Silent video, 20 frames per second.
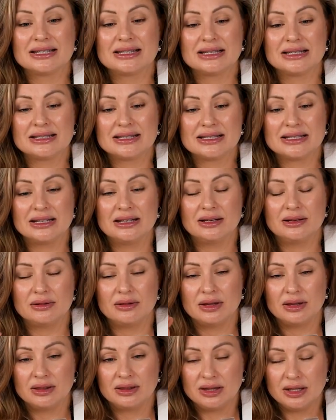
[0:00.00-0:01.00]
consistency,
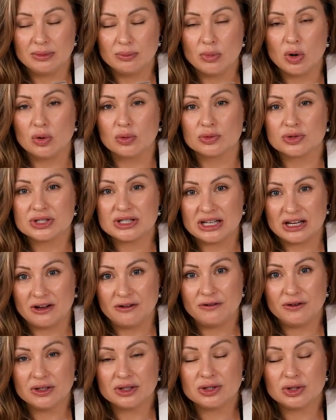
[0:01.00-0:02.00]
the most
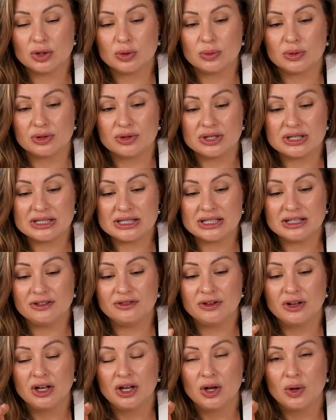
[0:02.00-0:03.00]
effect you will
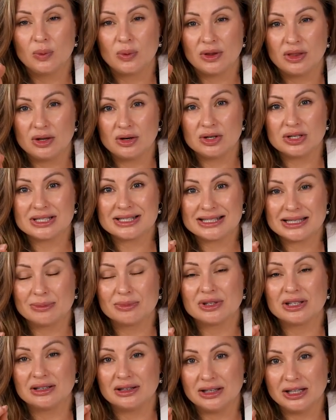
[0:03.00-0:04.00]
receive when there is
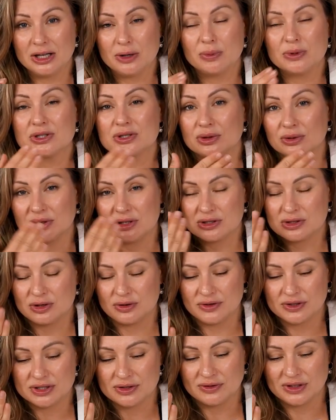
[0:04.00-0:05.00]
something liquid on the
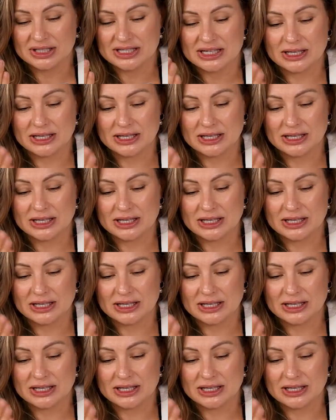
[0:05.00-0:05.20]
surface of the